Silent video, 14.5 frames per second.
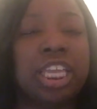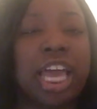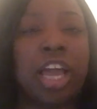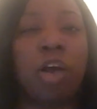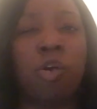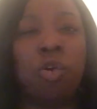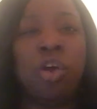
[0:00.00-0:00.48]

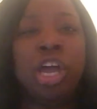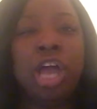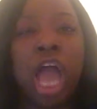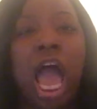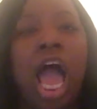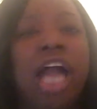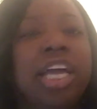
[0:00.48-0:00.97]
Like, oh,
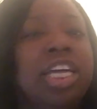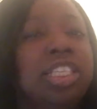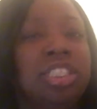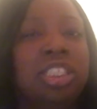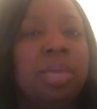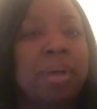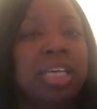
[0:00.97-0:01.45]
I couldn't
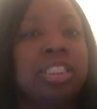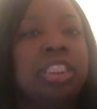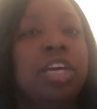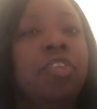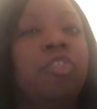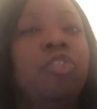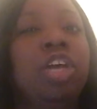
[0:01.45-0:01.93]
see
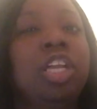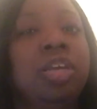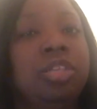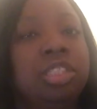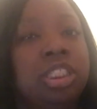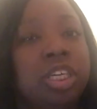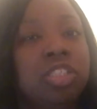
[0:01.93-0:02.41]
myself really
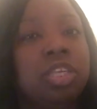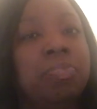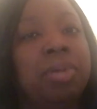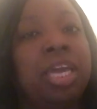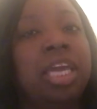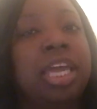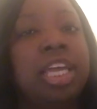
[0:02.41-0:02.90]
seriously
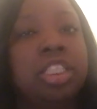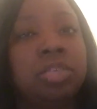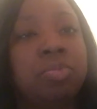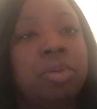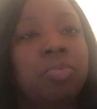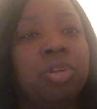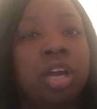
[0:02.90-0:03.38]
being
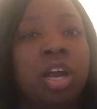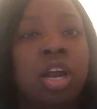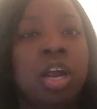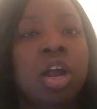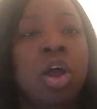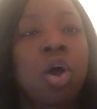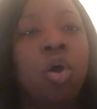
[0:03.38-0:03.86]
intimate with
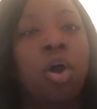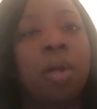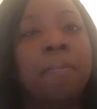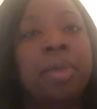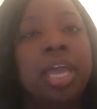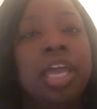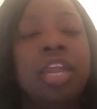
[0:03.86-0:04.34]
her or
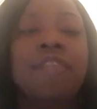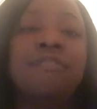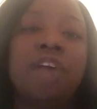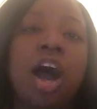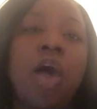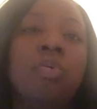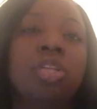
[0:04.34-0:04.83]
being
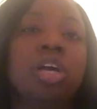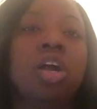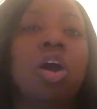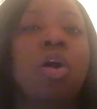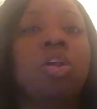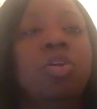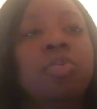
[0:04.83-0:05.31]
involved with her
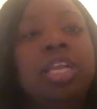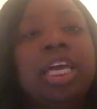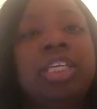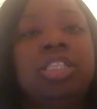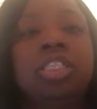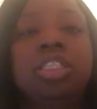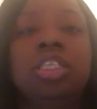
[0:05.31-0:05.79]
on a
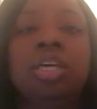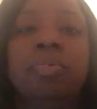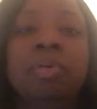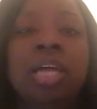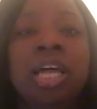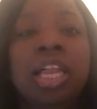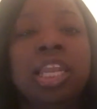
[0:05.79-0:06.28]

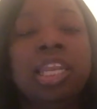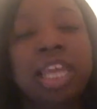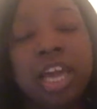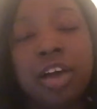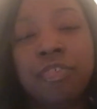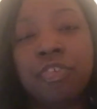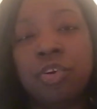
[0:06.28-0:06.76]
relationship
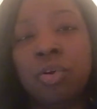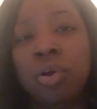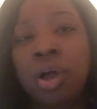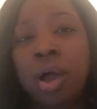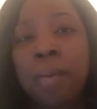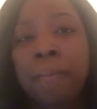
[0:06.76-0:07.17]
level.